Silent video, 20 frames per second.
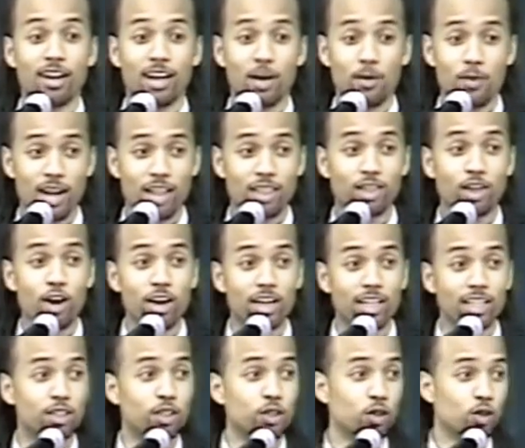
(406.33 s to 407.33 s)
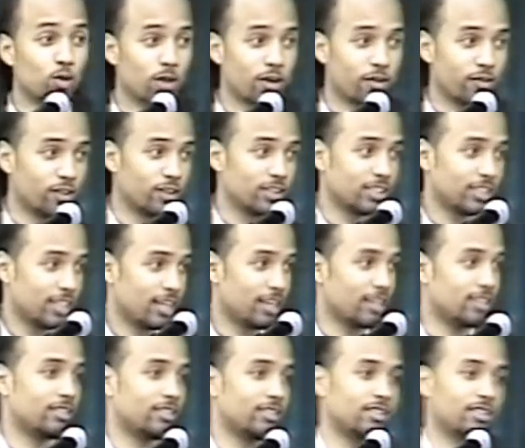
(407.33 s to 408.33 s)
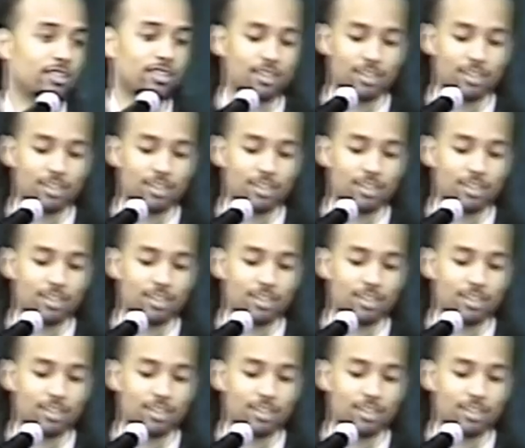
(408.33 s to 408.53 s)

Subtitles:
Right, I made a 32 on my first test.